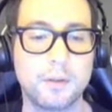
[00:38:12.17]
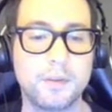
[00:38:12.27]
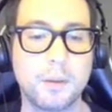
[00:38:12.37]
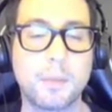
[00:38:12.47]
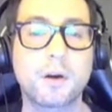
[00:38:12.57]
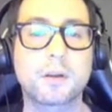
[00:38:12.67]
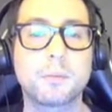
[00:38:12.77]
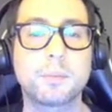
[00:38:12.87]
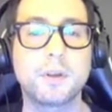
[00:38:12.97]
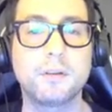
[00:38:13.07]
the
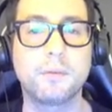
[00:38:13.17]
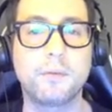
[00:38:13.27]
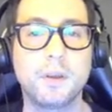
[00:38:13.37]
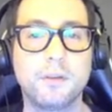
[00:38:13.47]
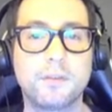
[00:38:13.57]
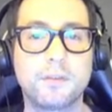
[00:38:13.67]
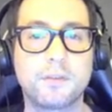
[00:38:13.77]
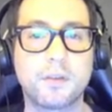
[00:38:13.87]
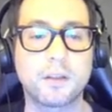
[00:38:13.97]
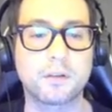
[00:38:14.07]
marketplace fee
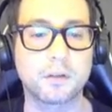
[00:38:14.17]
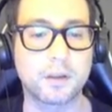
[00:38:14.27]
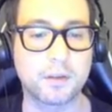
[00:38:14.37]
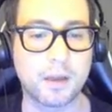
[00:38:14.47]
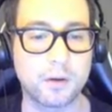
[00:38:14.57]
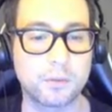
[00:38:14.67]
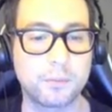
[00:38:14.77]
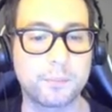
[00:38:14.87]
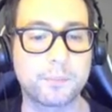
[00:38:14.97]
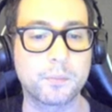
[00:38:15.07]
settled down.
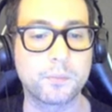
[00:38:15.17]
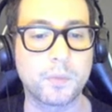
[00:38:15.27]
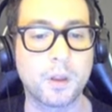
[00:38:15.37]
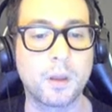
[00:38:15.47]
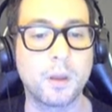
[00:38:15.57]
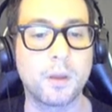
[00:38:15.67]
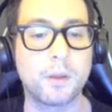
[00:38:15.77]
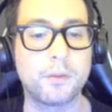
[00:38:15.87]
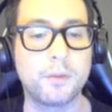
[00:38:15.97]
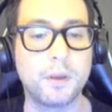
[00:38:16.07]

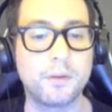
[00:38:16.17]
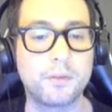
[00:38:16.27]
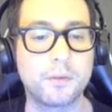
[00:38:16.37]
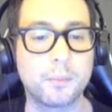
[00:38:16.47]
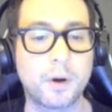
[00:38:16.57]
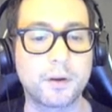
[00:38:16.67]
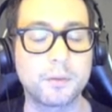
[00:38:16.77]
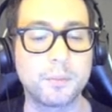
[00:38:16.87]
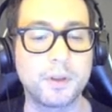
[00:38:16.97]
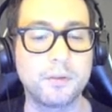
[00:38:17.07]
This
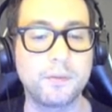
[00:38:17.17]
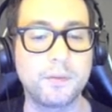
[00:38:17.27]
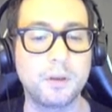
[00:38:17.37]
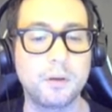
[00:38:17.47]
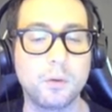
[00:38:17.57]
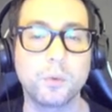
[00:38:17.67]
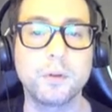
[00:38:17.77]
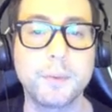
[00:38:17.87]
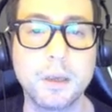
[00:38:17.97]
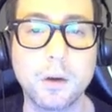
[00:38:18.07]
marketplace fee will
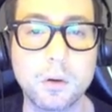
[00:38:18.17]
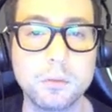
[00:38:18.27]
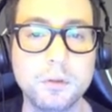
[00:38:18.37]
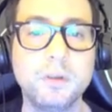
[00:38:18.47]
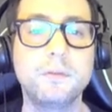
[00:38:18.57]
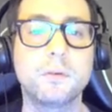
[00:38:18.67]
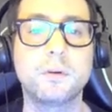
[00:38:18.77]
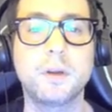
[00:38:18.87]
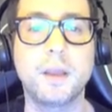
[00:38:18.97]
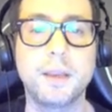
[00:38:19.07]
be only for
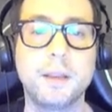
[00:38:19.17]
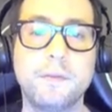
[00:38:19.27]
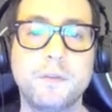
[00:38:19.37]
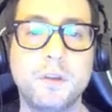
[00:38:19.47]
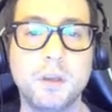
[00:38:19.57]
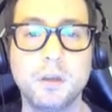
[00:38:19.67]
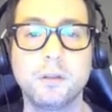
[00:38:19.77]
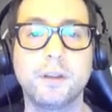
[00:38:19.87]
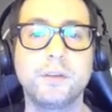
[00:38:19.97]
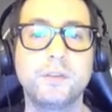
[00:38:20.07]
NFT
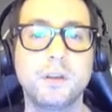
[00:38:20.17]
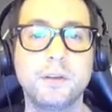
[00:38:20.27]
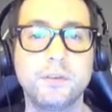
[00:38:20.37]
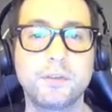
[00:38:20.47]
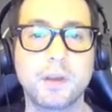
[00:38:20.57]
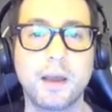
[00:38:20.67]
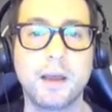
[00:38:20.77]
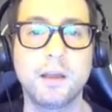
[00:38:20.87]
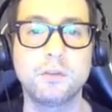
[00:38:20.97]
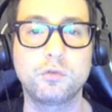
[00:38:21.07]
listings
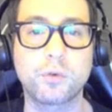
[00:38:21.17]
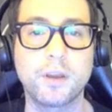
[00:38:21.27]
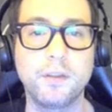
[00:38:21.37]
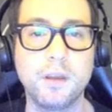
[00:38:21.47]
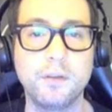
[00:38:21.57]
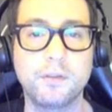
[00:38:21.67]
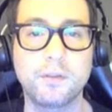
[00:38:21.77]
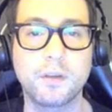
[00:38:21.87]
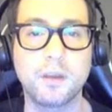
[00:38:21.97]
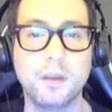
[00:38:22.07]
and
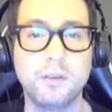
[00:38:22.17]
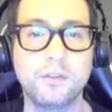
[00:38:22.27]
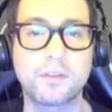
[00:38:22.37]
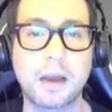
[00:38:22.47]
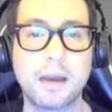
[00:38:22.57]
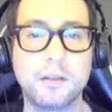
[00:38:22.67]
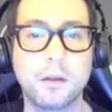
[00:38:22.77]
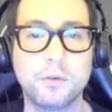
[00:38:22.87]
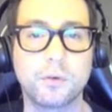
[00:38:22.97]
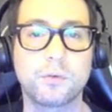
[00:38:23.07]
tradings inside
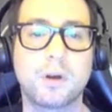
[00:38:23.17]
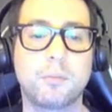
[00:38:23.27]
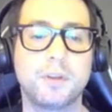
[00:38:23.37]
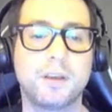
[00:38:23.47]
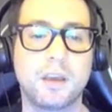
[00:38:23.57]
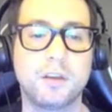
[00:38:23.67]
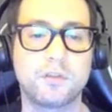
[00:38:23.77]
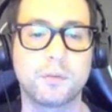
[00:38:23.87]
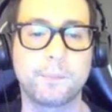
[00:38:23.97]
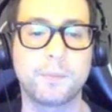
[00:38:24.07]
your
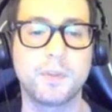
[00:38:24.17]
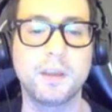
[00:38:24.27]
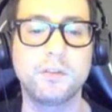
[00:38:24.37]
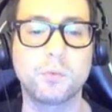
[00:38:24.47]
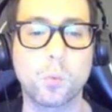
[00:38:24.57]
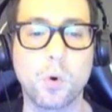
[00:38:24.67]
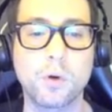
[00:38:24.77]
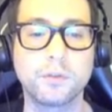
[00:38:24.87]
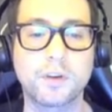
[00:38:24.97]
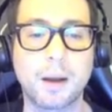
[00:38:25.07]
application. This
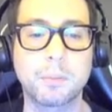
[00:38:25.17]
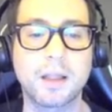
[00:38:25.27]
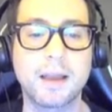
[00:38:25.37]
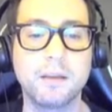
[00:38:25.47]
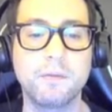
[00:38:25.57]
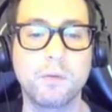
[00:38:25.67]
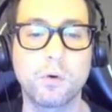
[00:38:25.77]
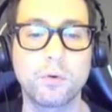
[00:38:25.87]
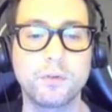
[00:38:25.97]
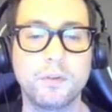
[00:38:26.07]
won't apply
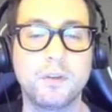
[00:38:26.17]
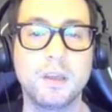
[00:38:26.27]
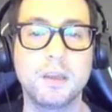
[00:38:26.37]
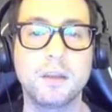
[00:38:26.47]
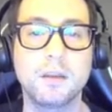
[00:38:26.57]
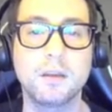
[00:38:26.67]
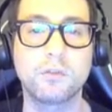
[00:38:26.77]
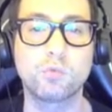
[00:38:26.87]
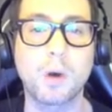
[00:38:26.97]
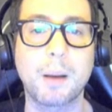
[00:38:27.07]
for the
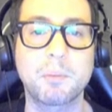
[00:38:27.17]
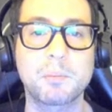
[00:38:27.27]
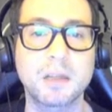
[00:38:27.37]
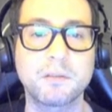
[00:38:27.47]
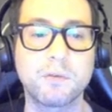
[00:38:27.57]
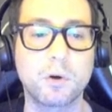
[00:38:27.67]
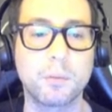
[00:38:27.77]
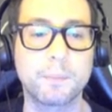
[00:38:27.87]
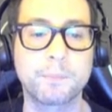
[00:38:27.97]
swap platform.